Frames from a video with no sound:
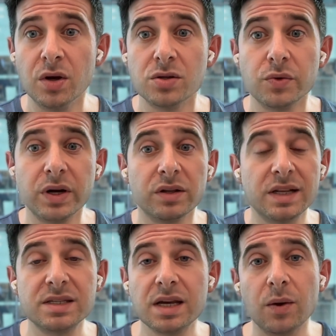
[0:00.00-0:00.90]
So here,
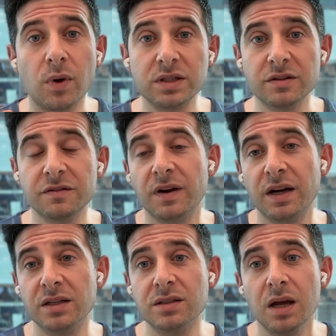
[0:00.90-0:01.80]
let's say I want to
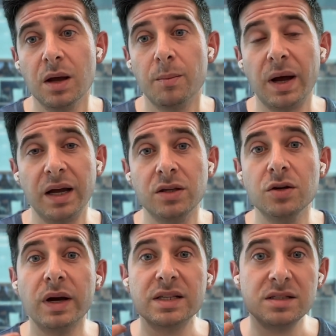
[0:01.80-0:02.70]
find my
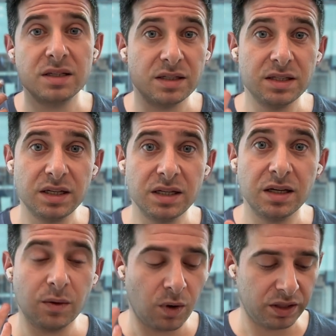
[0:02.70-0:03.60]

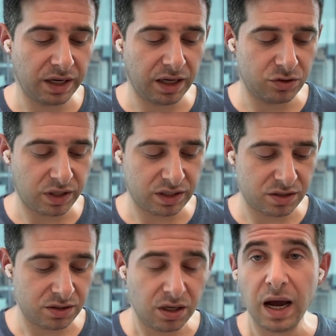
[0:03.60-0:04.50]
USDT wallet address.